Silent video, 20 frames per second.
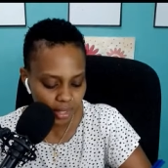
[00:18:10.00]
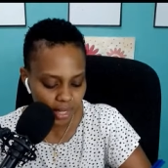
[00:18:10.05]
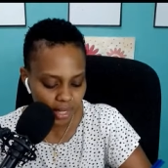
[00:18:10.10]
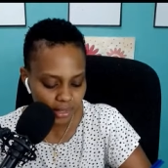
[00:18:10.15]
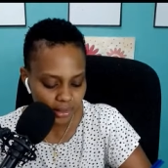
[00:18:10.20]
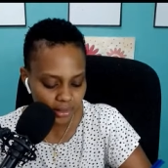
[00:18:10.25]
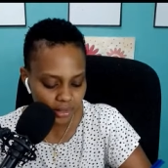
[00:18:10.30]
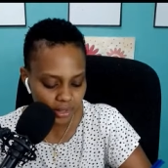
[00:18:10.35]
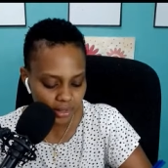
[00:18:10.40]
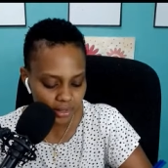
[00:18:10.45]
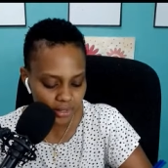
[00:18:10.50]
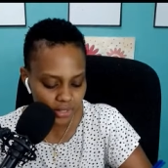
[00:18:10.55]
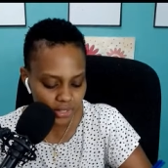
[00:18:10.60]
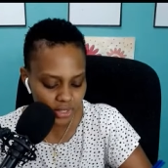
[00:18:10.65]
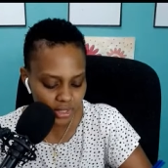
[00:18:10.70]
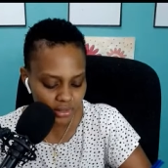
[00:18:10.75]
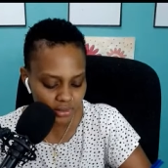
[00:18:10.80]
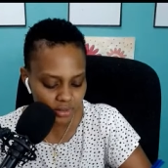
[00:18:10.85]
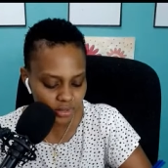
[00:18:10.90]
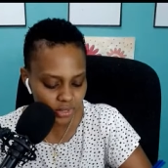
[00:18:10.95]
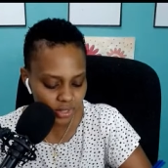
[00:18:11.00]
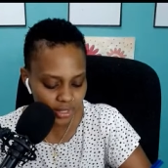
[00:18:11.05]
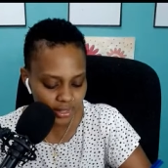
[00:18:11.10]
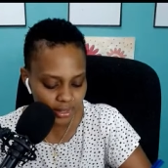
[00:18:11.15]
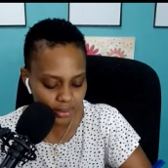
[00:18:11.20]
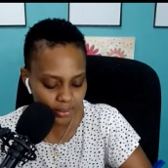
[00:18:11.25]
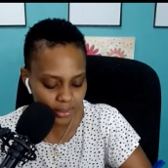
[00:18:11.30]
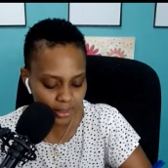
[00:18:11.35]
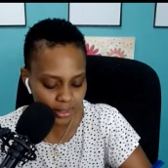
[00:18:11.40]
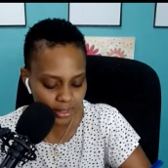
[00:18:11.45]
acknowledge it. Don't try
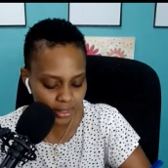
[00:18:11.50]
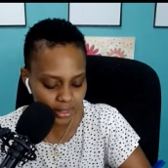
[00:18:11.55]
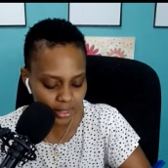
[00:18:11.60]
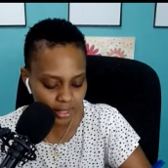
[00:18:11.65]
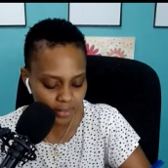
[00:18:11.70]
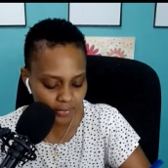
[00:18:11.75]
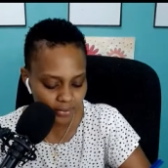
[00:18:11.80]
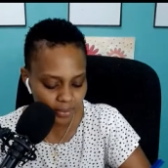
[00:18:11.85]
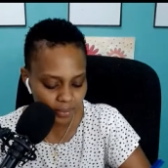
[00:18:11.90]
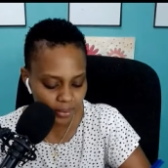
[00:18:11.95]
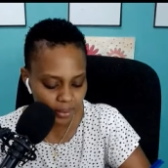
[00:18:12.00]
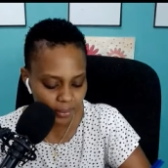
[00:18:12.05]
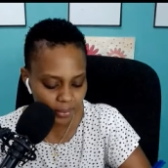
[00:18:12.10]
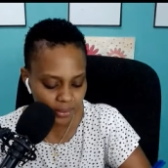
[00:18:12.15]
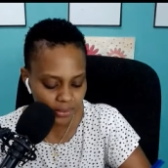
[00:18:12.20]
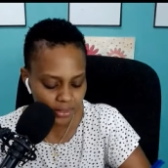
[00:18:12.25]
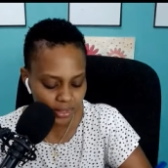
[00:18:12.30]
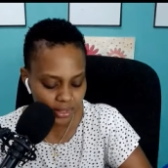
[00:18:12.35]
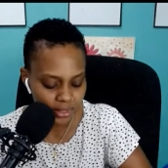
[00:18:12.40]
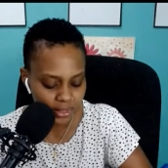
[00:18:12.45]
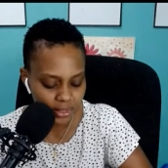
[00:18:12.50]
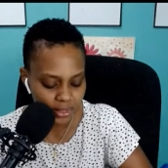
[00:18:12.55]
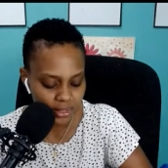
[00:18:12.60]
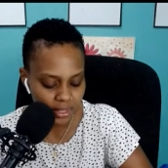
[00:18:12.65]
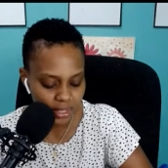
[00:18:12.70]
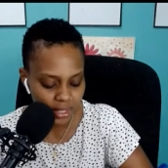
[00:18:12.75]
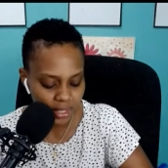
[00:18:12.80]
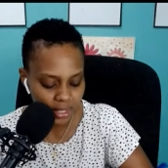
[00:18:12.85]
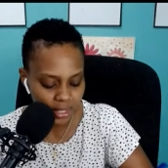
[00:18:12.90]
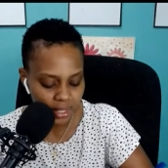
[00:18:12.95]
to beat yourself up about it.
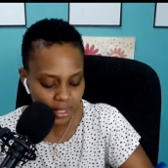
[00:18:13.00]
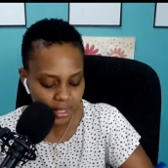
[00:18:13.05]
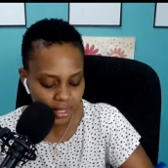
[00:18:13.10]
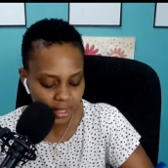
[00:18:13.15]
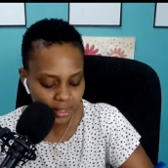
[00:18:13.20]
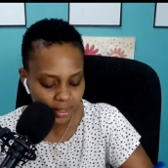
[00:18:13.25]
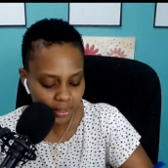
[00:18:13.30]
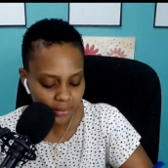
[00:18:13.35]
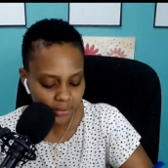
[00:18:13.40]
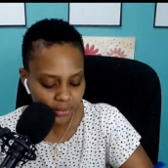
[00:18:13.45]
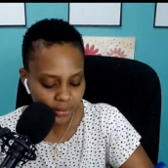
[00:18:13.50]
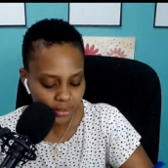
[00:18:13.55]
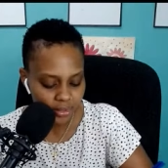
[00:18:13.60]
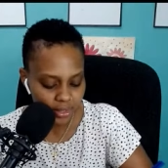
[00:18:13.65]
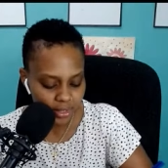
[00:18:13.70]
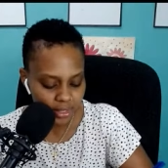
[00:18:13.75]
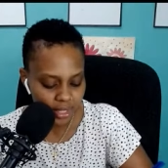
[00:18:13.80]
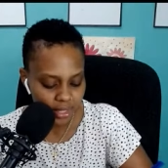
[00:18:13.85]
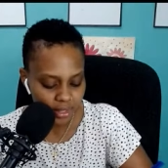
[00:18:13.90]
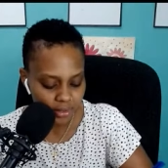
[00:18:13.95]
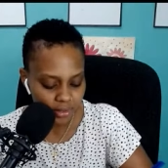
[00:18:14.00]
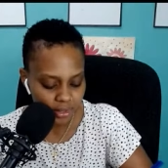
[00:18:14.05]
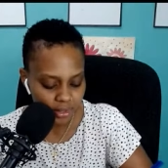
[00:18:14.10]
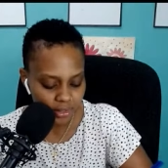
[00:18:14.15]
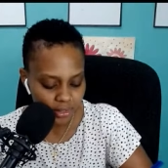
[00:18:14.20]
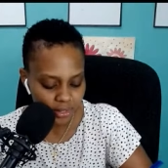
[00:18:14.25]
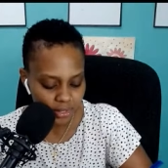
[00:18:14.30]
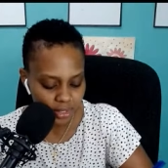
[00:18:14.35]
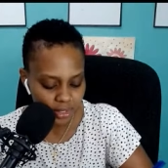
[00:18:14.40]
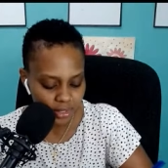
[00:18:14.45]
Just
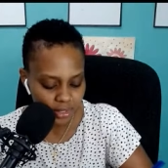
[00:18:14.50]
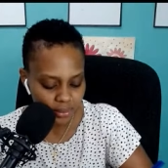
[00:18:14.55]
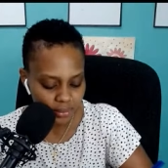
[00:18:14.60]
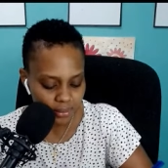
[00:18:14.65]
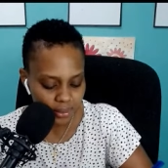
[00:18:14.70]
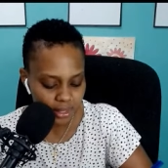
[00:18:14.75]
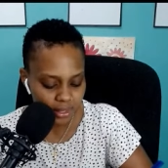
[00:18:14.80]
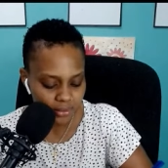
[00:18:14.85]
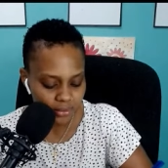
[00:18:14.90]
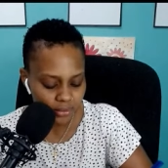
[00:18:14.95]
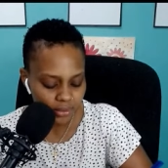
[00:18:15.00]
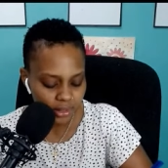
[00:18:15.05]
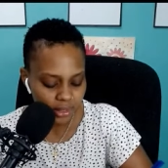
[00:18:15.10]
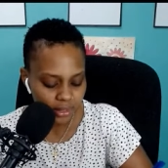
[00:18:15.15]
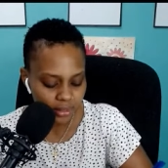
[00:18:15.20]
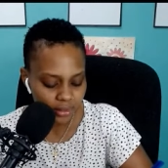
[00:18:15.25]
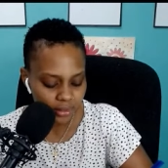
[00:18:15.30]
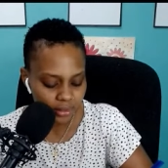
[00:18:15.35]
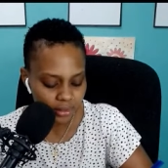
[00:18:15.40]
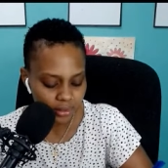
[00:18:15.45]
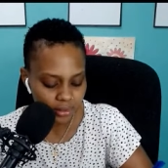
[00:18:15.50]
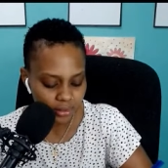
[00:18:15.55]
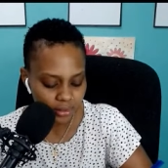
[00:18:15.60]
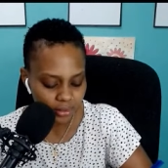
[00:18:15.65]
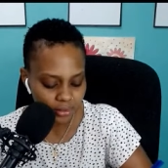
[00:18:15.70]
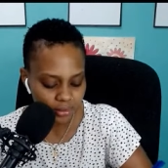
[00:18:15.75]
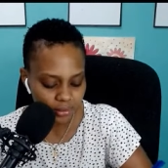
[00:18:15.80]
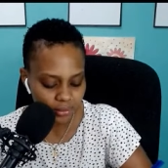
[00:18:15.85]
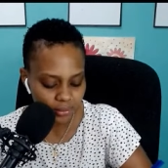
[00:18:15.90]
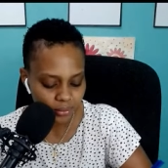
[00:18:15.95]
acknowledge it and be like, okay,
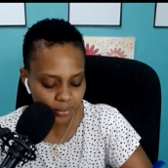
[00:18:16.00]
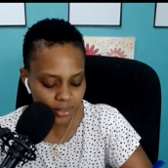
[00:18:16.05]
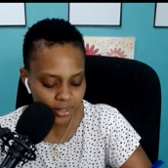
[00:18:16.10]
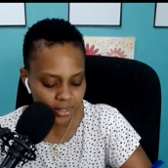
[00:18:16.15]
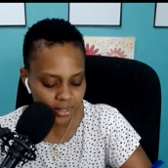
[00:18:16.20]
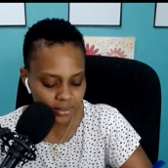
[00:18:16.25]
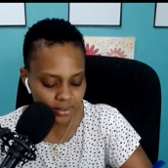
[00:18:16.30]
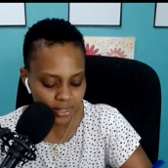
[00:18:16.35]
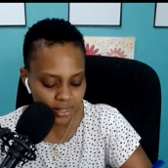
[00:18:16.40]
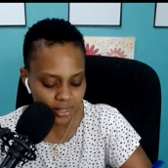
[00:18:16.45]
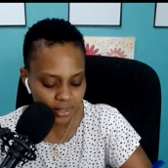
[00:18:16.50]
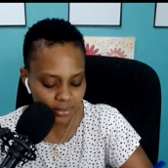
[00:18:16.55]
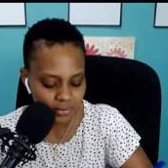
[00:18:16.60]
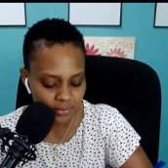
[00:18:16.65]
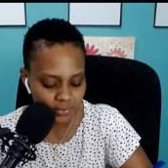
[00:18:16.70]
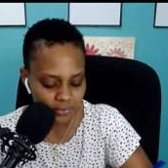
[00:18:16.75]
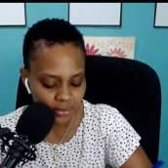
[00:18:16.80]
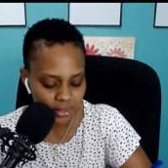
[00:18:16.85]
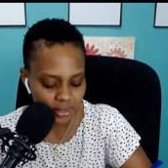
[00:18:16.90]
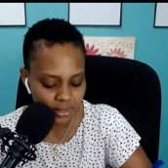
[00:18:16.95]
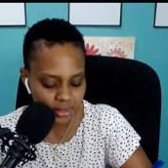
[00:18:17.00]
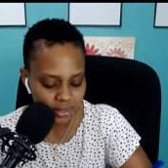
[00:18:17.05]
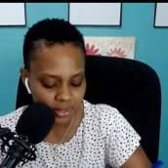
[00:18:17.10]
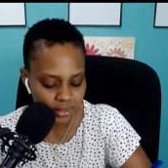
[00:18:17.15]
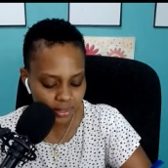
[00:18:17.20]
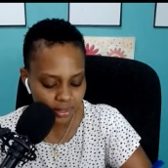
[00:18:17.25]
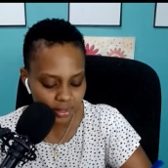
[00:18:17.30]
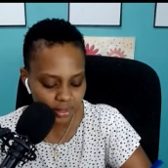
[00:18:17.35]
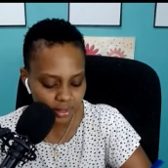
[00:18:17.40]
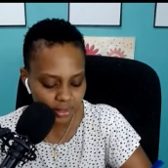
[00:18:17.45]
what's the reason for
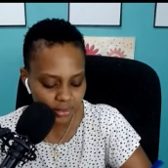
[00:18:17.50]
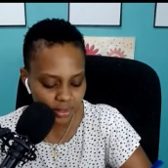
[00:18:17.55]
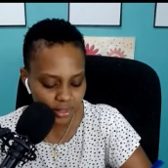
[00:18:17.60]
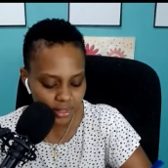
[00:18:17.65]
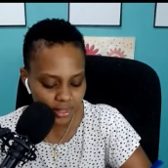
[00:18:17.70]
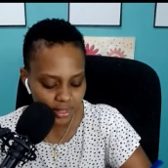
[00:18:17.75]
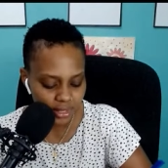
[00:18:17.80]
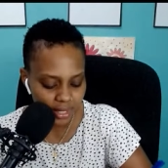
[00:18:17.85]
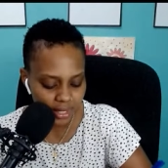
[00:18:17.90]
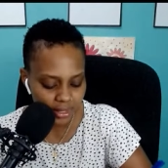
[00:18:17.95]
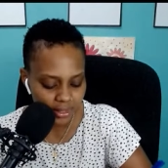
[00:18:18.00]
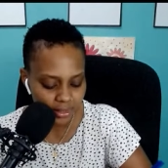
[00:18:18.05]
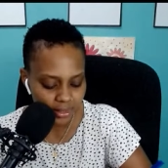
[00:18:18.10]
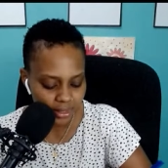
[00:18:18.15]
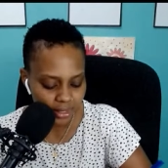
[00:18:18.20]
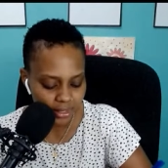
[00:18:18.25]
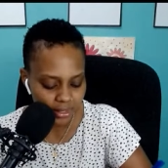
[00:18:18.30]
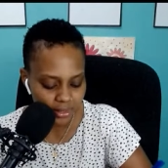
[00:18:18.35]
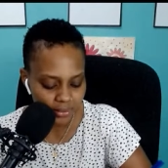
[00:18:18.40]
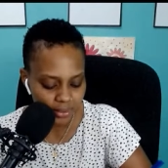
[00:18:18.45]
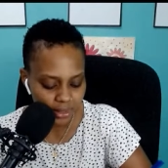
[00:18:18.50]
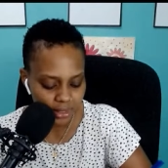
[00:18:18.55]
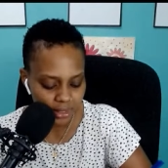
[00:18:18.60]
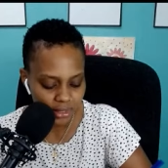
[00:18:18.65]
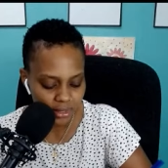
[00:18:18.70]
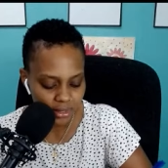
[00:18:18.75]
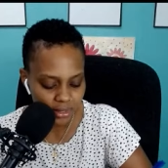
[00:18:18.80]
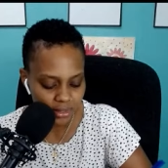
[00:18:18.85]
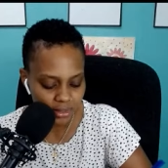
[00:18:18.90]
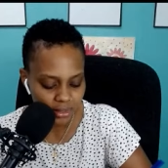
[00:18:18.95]
you deciding that we
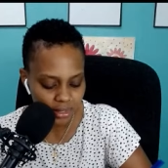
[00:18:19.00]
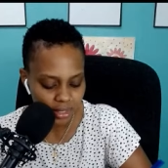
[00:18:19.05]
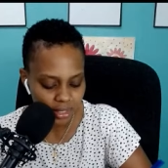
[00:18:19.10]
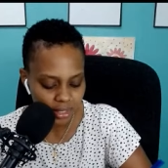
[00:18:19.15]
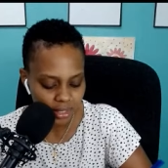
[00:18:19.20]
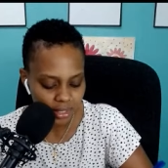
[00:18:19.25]
need to